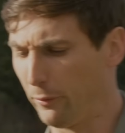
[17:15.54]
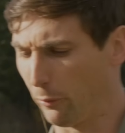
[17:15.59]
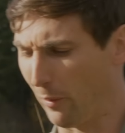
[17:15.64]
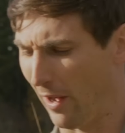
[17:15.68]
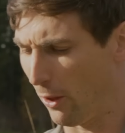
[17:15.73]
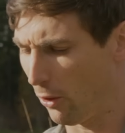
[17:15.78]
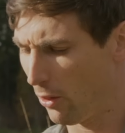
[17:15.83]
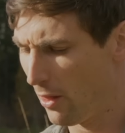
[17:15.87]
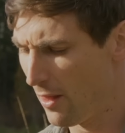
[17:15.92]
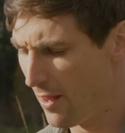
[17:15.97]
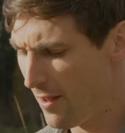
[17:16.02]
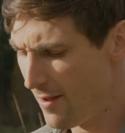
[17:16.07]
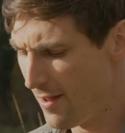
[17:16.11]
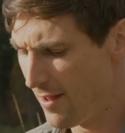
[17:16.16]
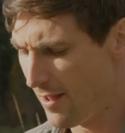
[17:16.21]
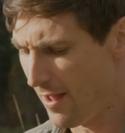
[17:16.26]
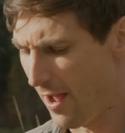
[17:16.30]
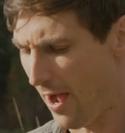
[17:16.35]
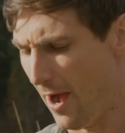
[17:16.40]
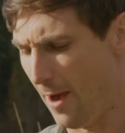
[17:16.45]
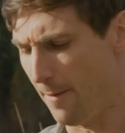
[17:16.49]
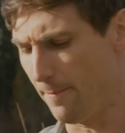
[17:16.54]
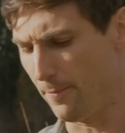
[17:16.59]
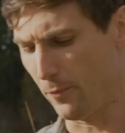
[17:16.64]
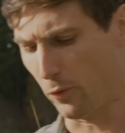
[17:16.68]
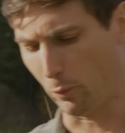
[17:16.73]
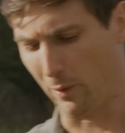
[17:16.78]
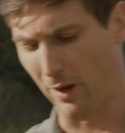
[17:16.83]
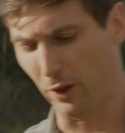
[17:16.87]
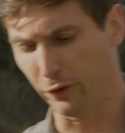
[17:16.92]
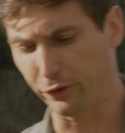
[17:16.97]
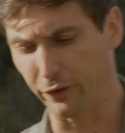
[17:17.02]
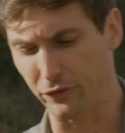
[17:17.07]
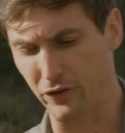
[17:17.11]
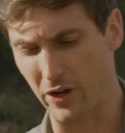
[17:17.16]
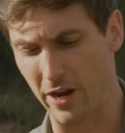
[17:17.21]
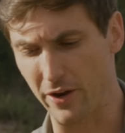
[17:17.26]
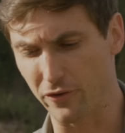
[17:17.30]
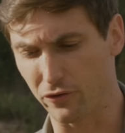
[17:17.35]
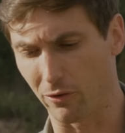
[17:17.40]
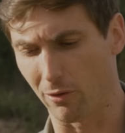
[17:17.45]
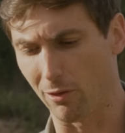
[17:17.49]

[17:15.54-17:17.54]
rail, um, the rails have changed a